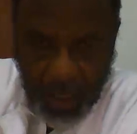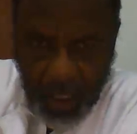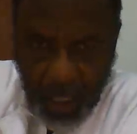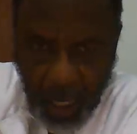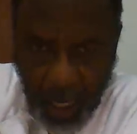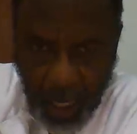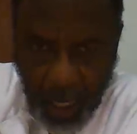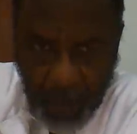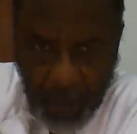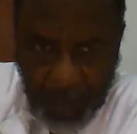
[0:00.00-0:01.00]
uh,
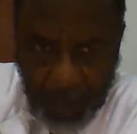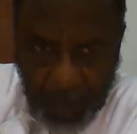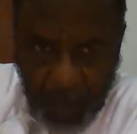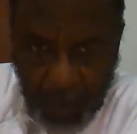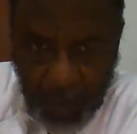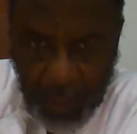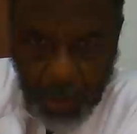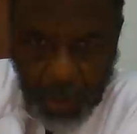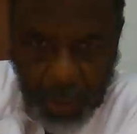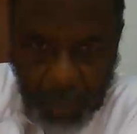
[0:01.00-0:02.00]
that you
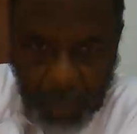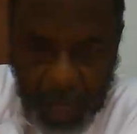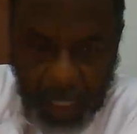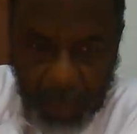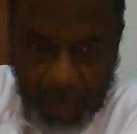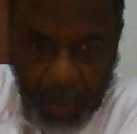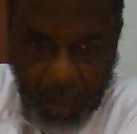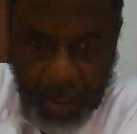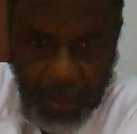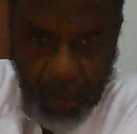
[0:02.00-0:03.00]
should smite them and utterly
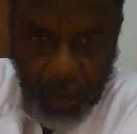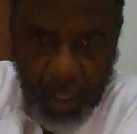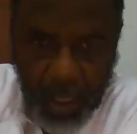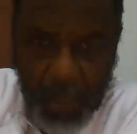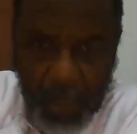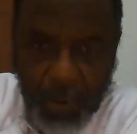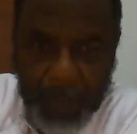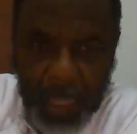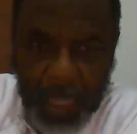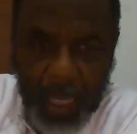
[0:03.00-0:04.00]
destroy them, and you shall not
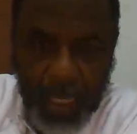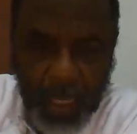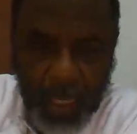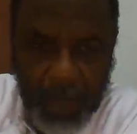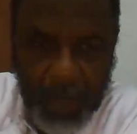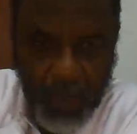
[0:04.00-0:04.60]
make any covenant with